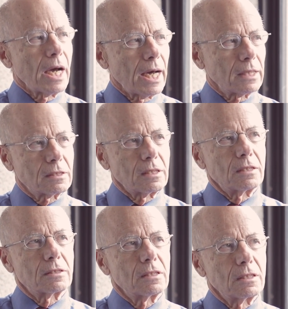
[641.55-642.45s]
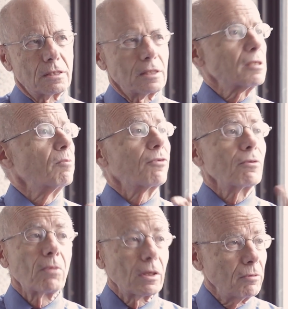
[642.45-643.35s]
access system
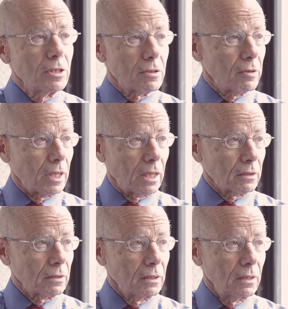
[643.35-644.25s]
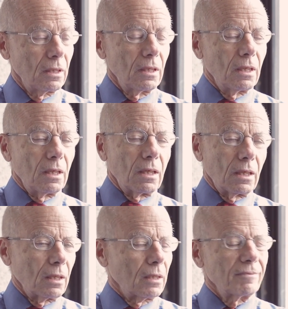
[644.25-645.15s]
for one reason or another.
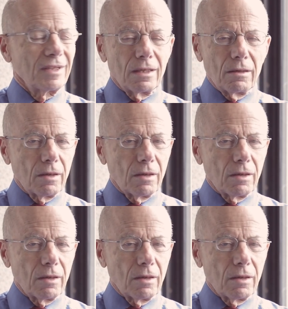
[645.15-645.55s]
Mm-hmm.